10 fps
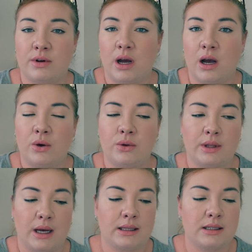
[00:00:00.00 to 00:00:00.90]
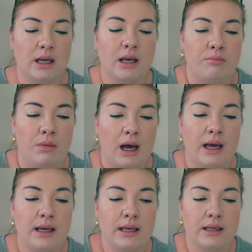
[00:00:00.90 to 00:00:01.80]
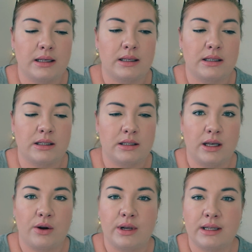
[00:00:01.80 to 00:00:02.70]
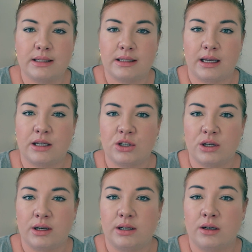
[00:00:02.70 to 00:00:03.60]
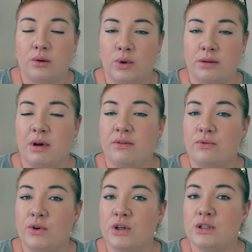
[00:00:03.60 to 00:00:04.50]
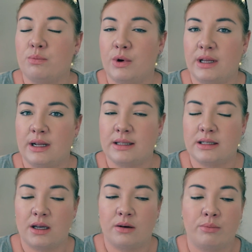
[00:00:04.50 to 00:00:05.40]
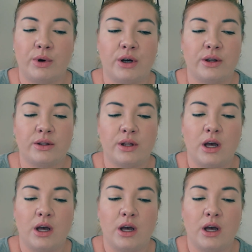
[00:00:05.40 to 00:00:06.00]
know that my cesarean section with my first pregnancy and birth